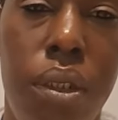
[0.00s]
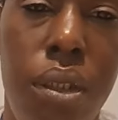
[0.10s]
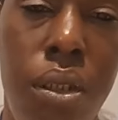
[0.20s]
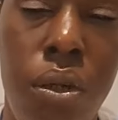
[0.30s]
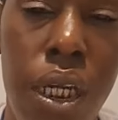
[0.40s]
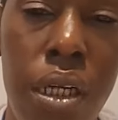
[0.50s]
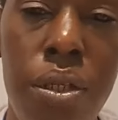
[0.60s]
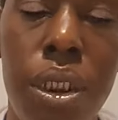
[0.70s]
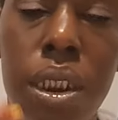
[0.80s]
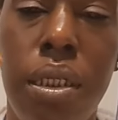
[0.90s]
Your
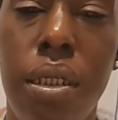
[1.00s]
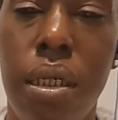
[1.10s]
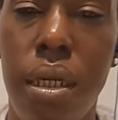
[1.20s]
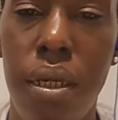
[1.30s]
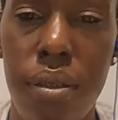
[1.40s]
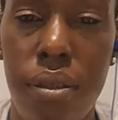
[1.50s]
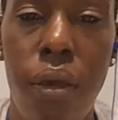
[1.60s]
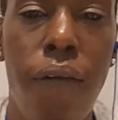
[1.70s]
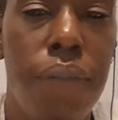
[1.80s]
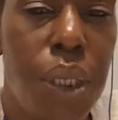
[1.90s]
energy
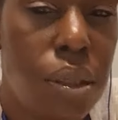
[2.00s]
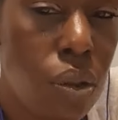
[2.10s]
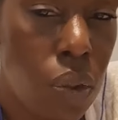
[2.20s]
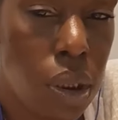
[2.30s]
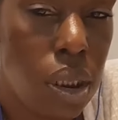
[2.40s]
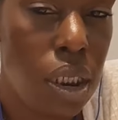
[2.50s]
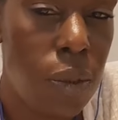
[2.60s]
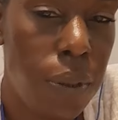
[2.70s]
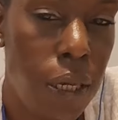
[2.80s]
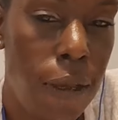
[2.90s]
itself is going to
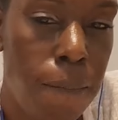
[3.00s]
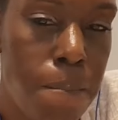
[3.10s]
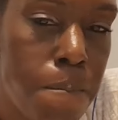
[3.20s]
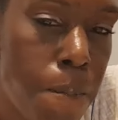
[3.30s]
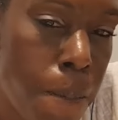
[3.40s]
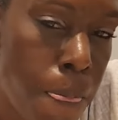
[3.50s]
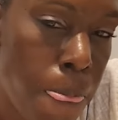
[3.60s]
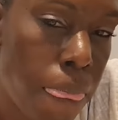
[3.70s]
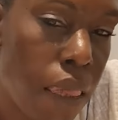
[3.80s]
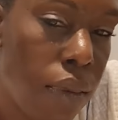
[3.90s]
explain.
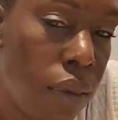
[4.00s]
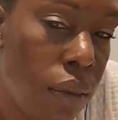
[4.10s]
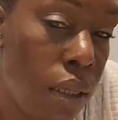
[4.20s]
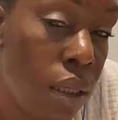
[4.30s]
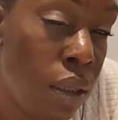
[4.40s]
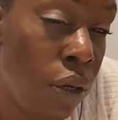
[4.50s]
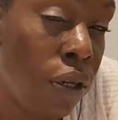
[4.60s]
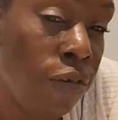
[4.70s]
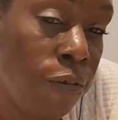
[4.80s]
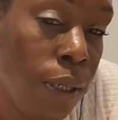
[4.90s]
They're
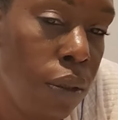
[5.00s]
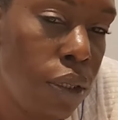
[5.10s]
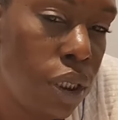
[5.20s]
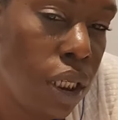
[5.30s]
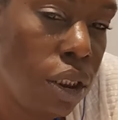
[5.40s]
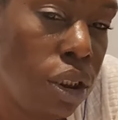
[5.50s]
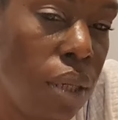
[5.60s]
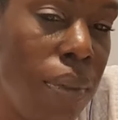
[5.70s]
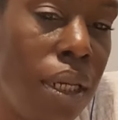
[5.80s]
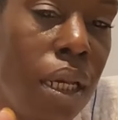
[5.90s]
going to feel the change. They
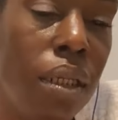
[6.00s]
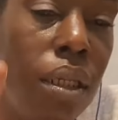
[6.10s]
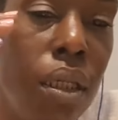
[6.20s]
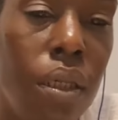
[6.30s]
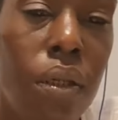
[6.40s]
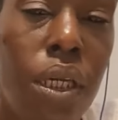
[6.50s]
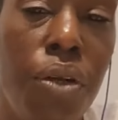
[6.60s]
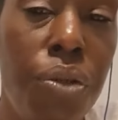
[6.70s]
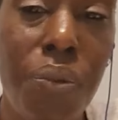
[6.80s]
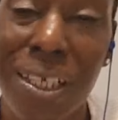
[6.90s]
may not hear
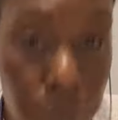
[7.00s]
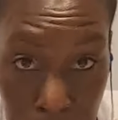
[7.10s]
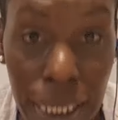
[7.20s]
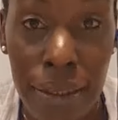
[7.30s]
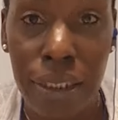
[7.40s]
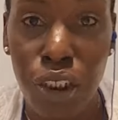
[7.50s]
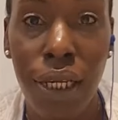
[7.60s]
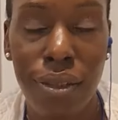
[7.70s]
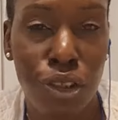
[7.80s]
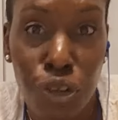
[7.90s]
you explain the
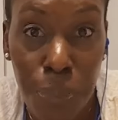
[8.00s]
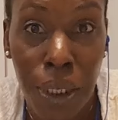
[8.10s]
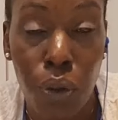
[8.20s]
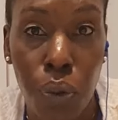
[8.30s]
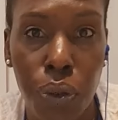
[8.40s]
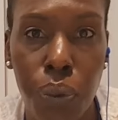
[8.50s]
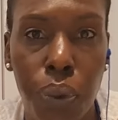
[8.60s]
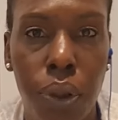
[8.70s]
changes you've been going through.